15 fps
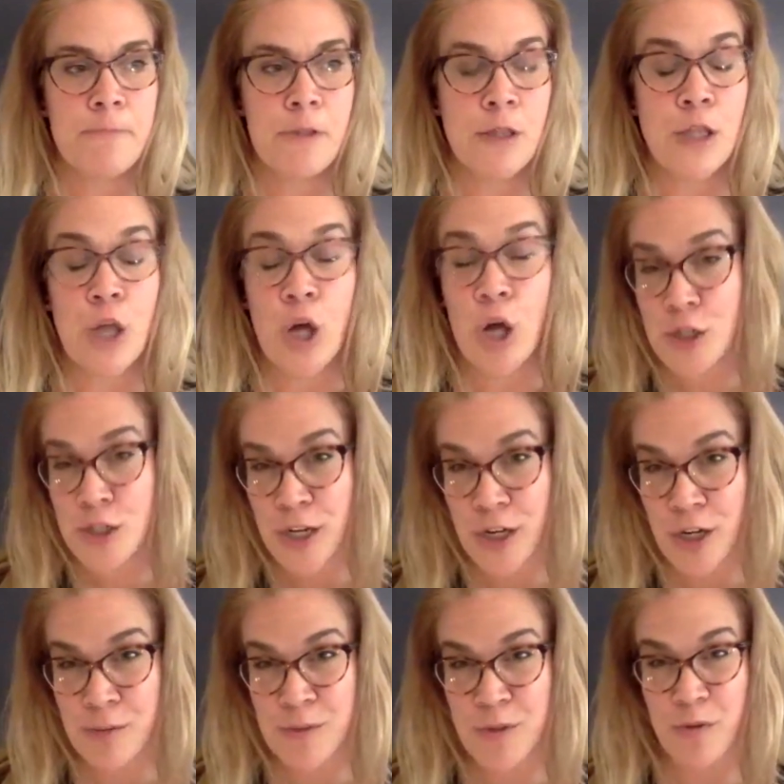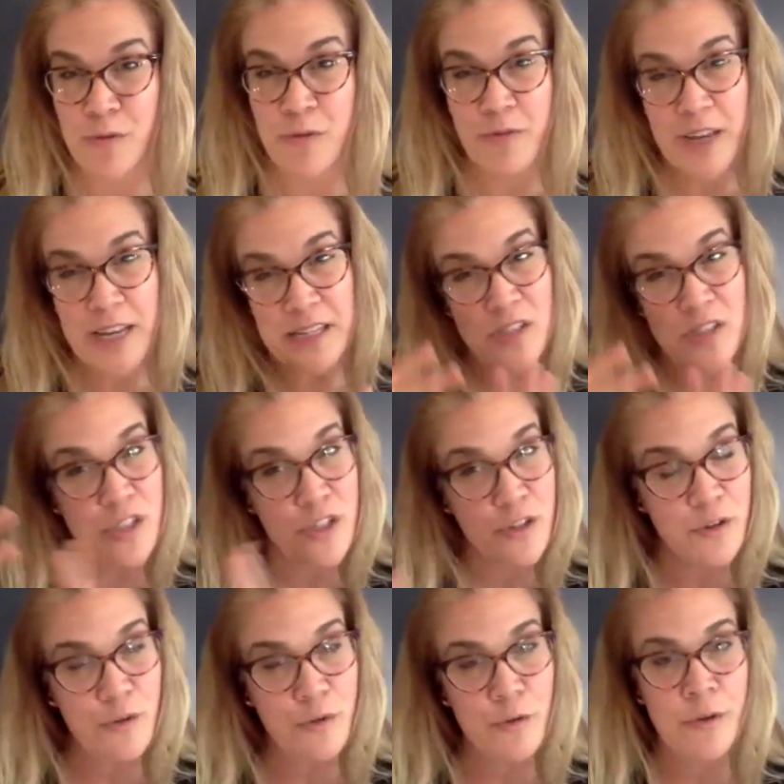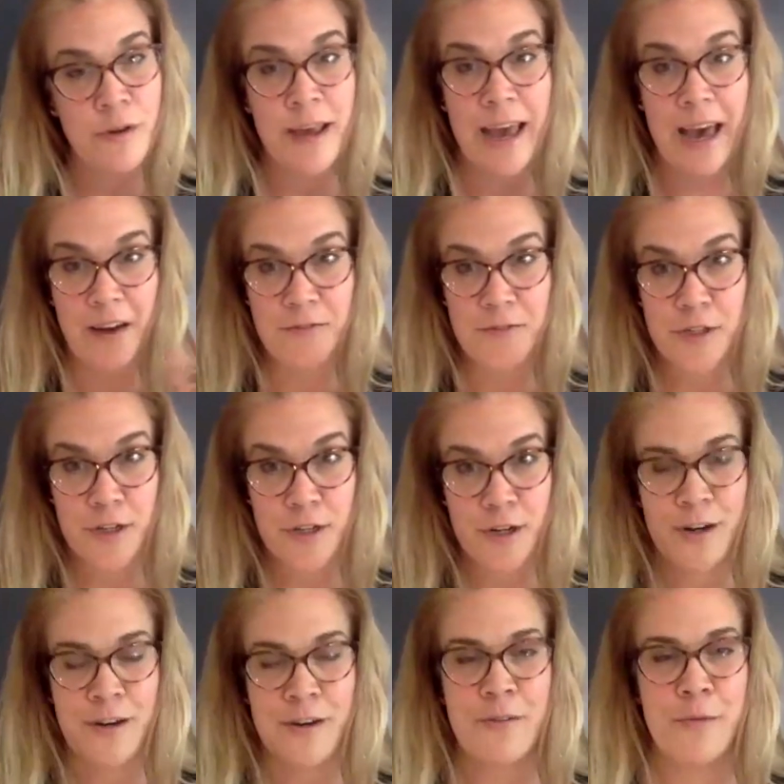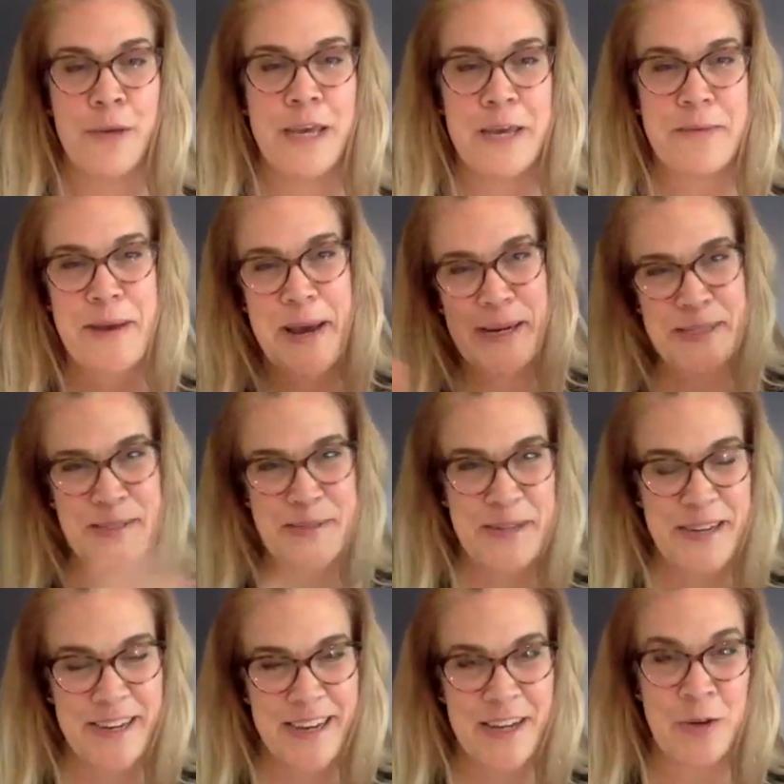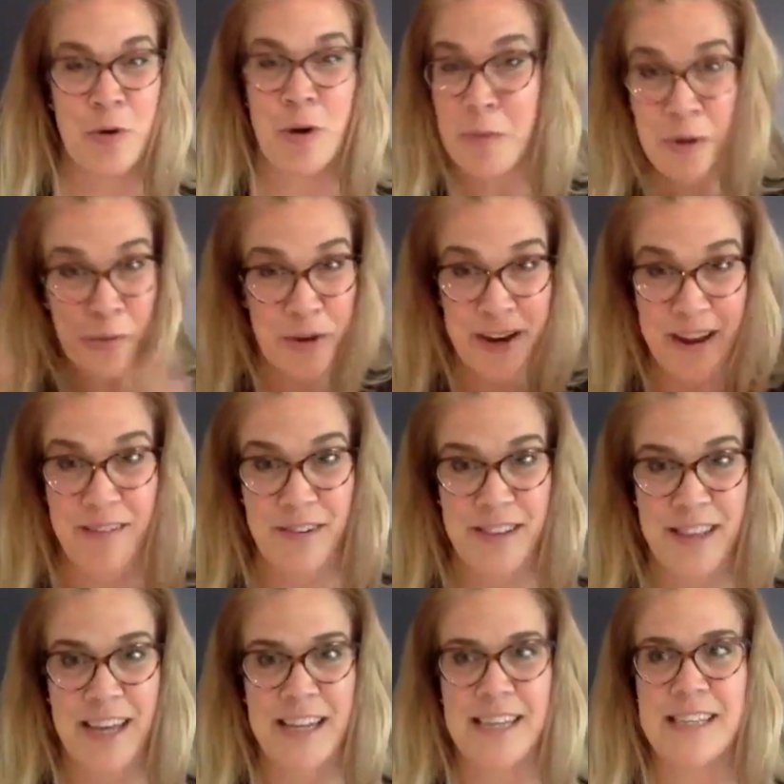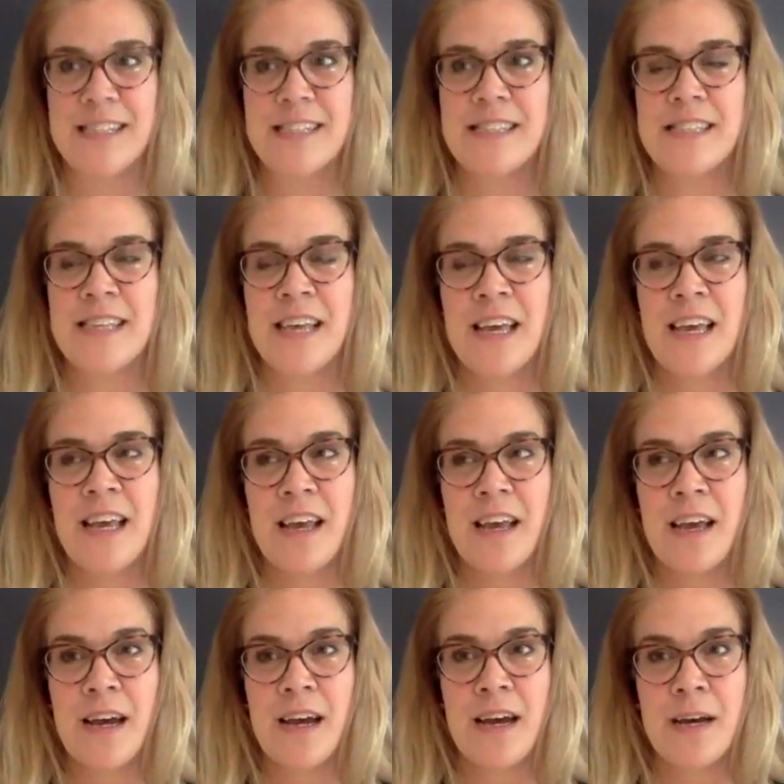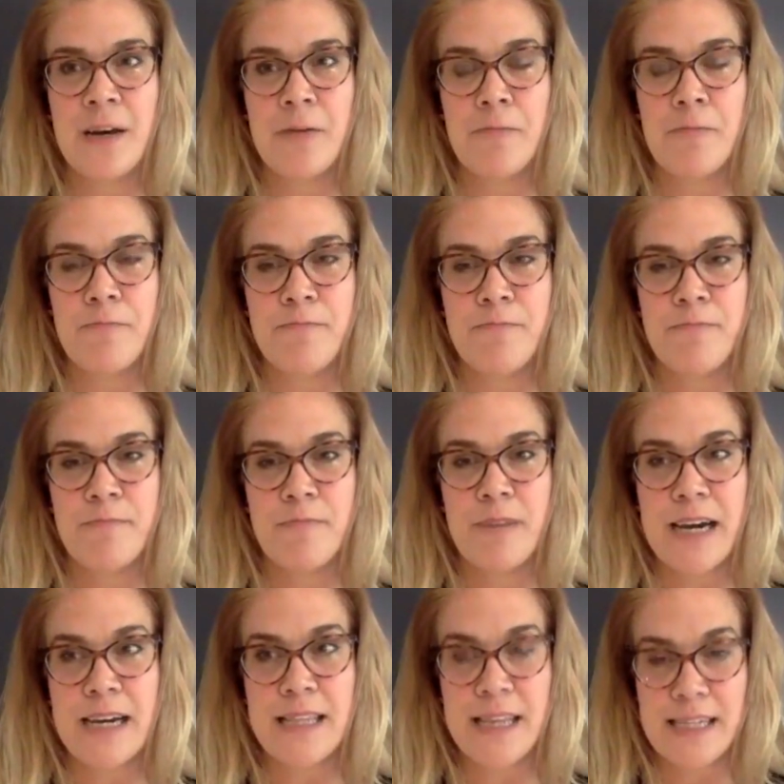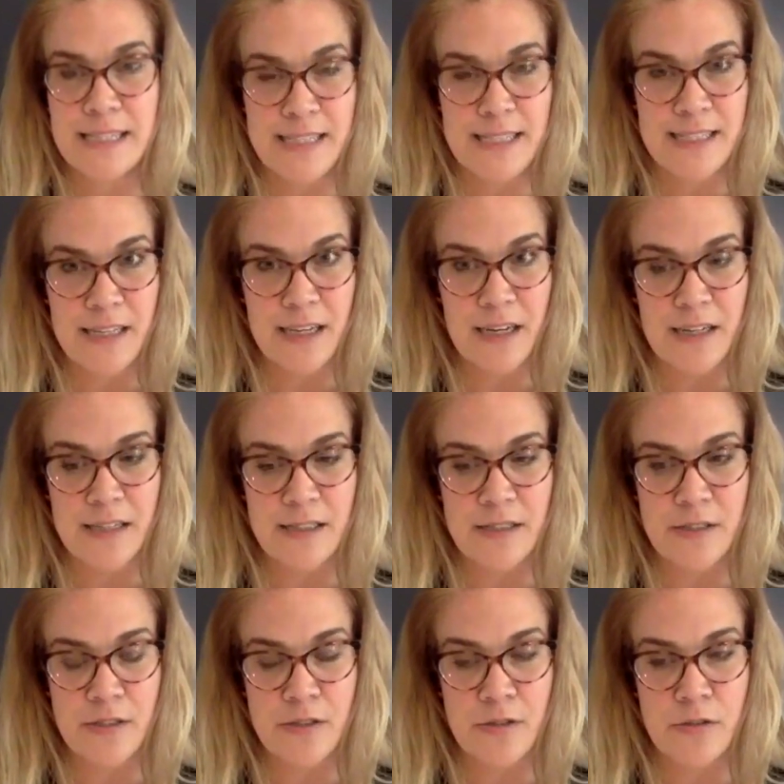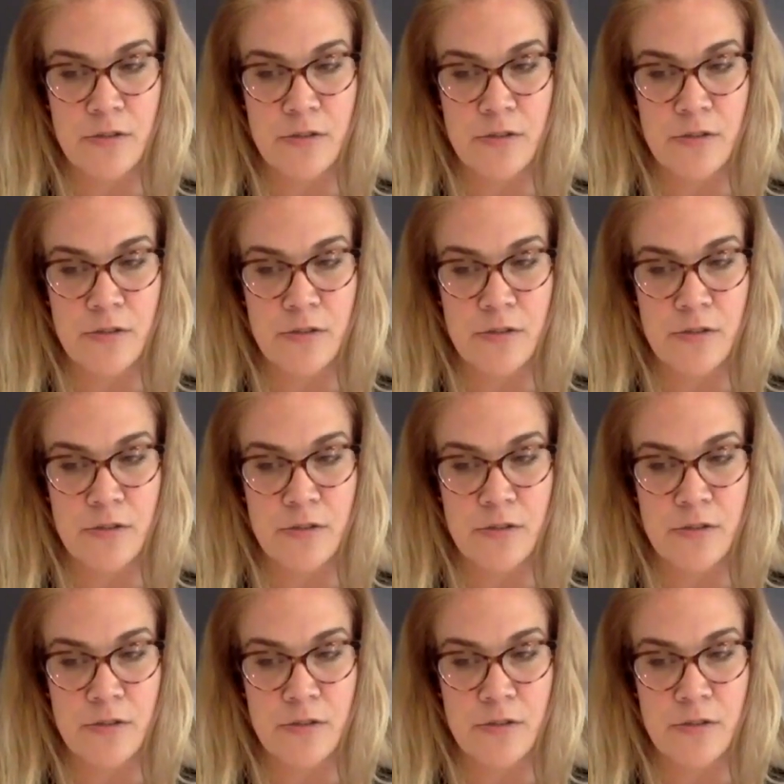Long-term, sort of phase two, after we get back to a normal, whenever that is, I'd like to see us